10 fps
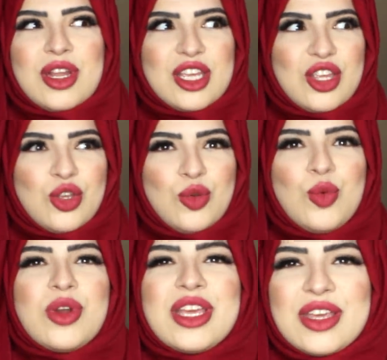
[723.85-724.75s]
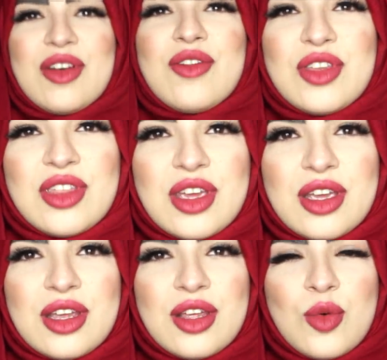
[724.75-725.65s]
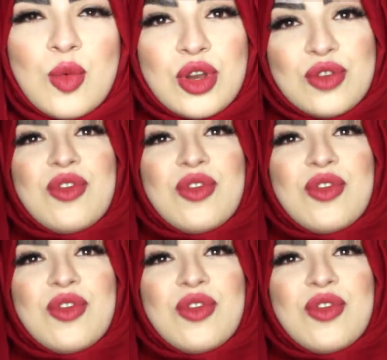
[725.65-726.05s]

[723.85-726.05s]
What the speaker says: Like, you want to give everything. When you